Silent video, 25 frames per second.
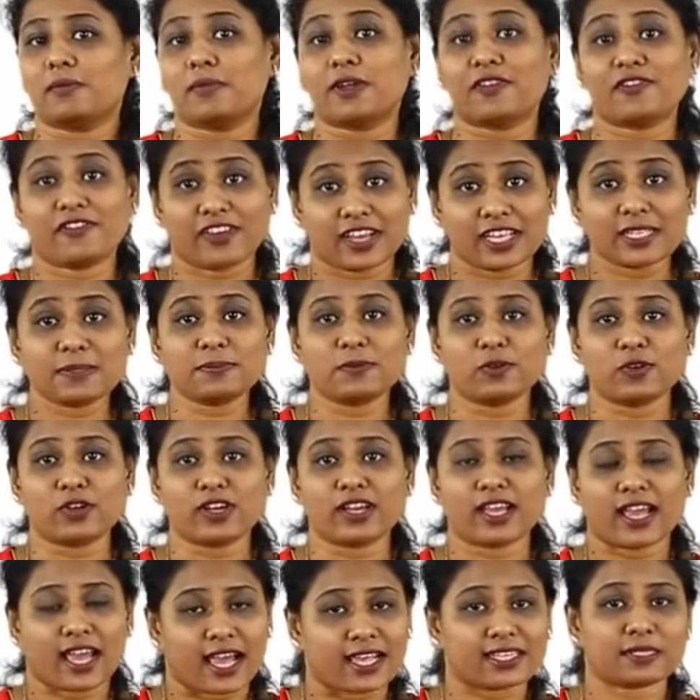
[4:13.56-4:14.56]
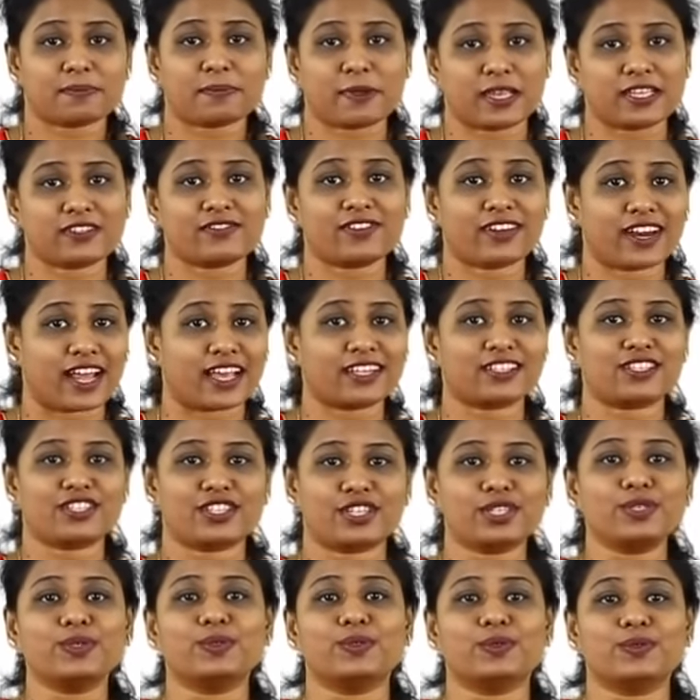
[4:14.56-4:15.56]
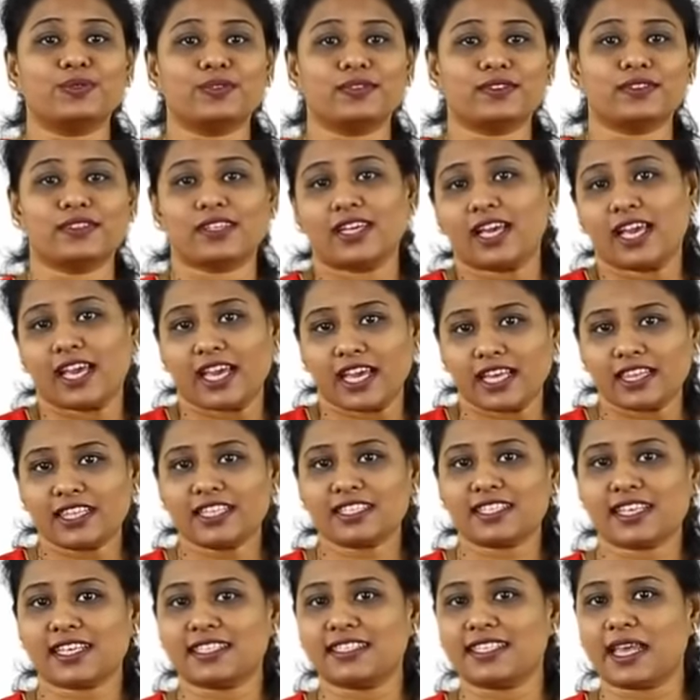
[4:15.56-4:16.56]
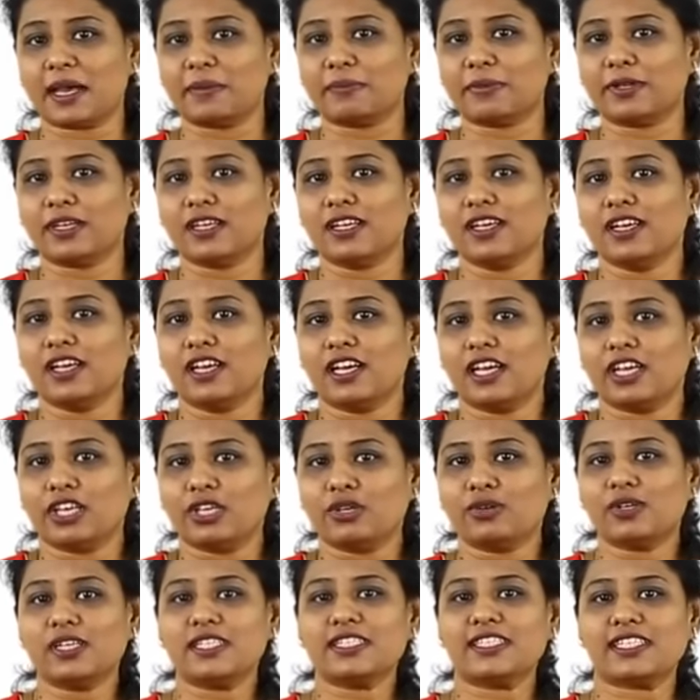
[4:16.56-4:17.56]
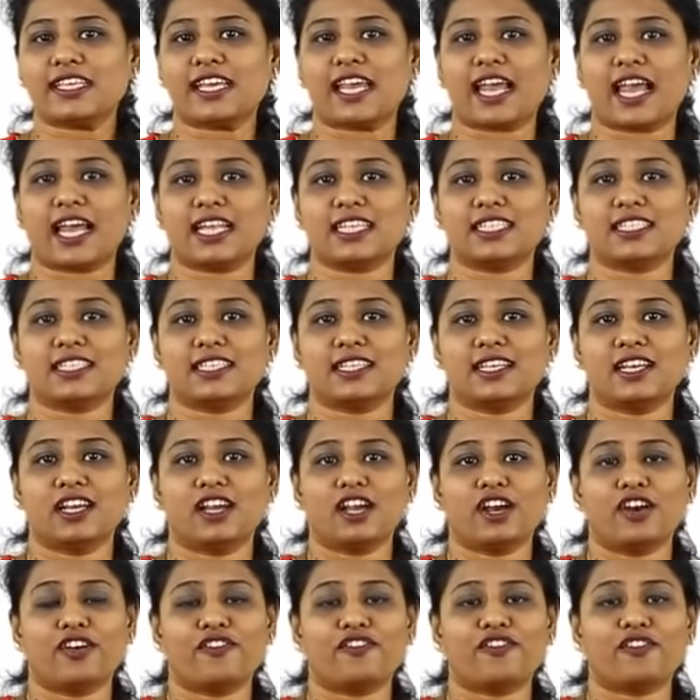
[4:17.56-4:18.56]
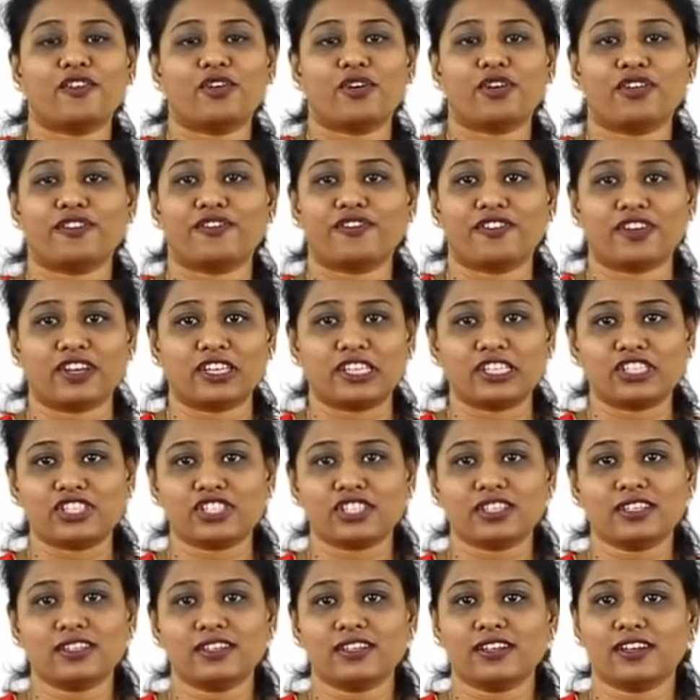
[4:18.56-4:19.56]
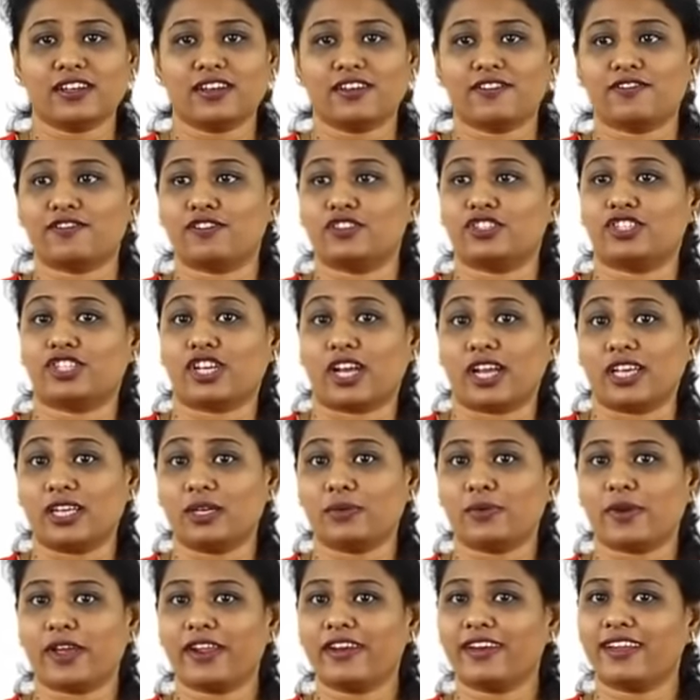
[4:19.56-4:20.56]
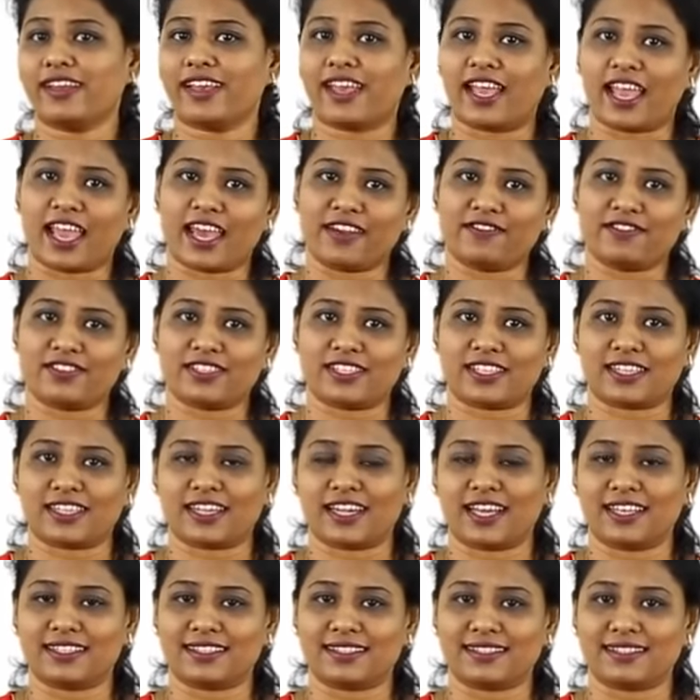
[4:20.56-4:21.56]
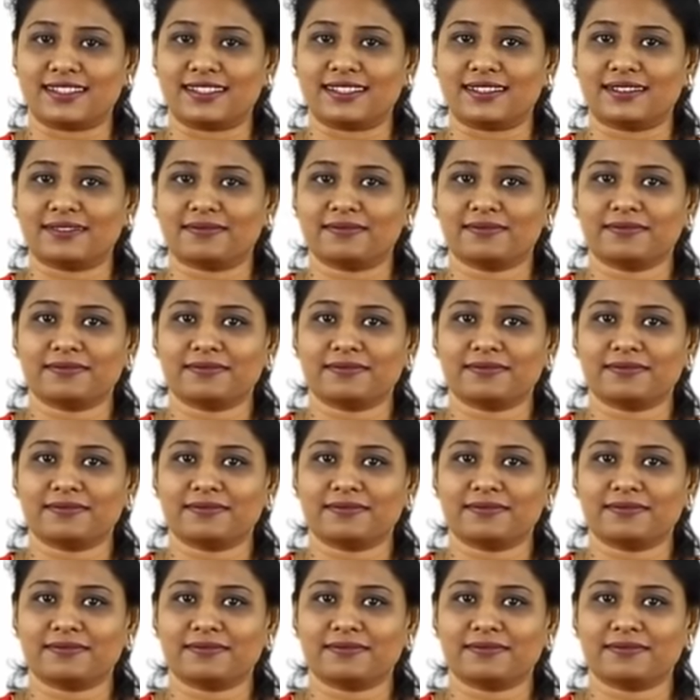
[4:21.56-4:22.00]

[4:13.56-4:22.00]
But Facebook has space for ads too. In this example, you can see ads for furniture, for childwear, and for sunglasses.